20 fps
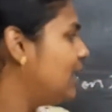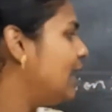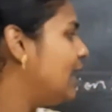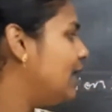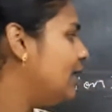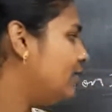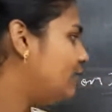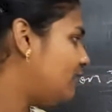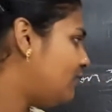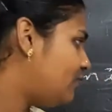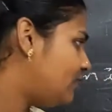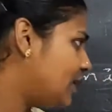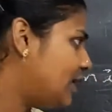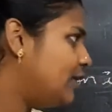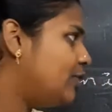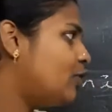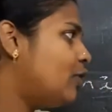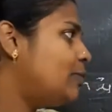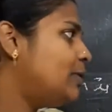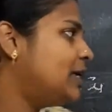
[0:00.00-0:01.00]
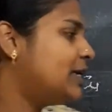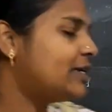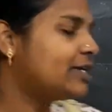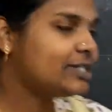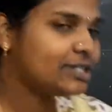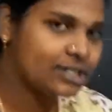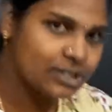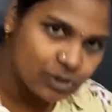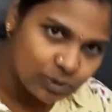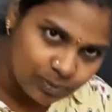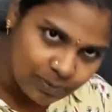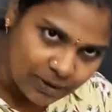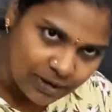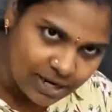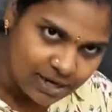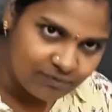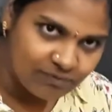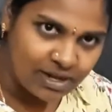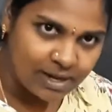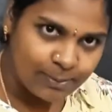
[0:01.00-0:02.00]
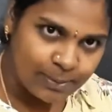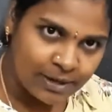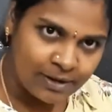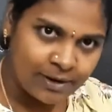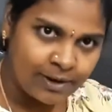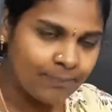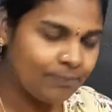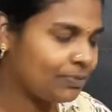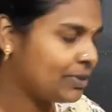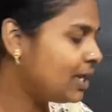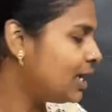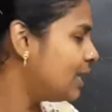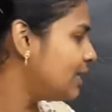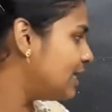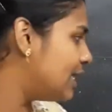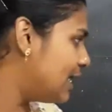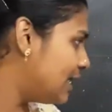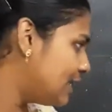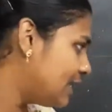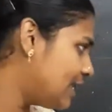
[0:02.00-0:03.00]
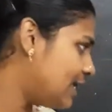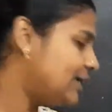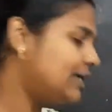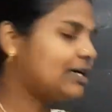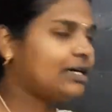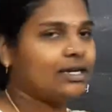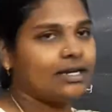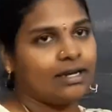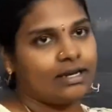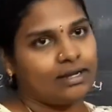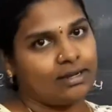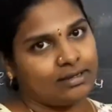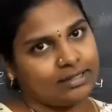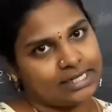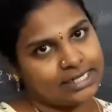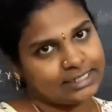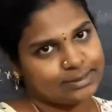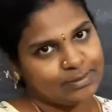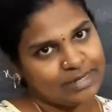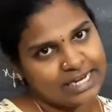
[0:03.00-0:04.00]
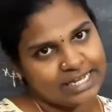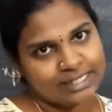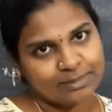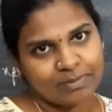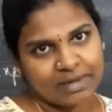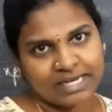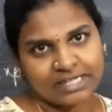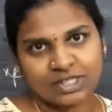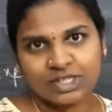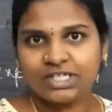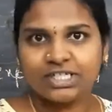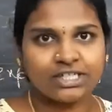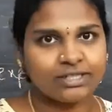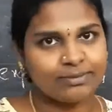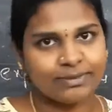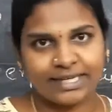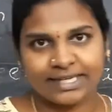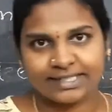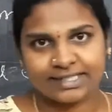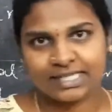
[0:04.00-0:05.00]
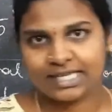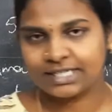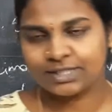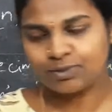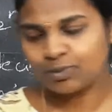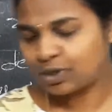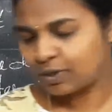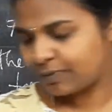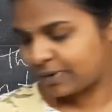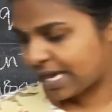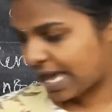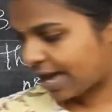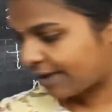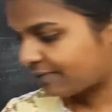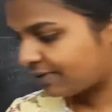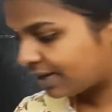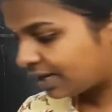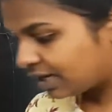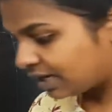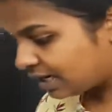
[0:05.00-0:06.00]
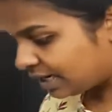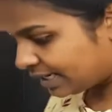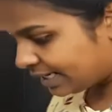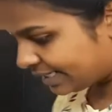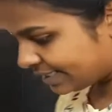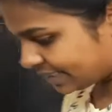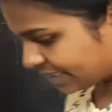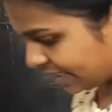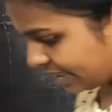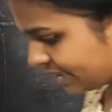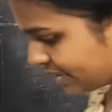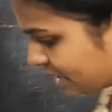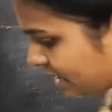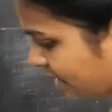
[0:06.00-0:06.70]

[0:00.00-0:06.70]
If the denominator is in 2 power n 5 power m, then the decimal expansion terminates. That's what we have discussed.